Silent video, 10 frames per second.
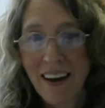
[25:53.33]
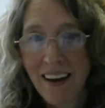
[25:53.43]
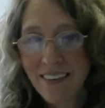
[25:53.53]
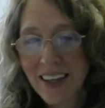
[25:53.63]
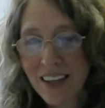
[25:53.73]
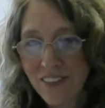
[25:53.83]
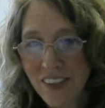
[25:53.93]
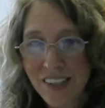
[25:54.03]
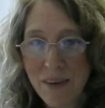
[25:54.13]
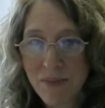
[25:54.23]
and then if
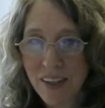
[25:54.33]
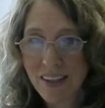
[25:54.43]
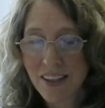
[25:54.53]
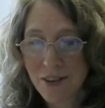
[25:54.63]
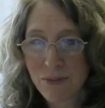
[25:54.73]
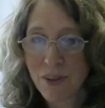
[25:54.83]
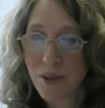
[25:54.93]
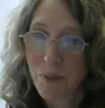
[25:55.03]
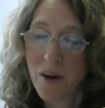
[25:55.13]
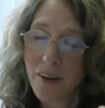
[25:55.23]
it's something that's a real
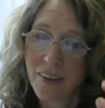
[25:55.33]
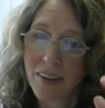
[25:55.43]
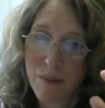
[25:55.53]
product,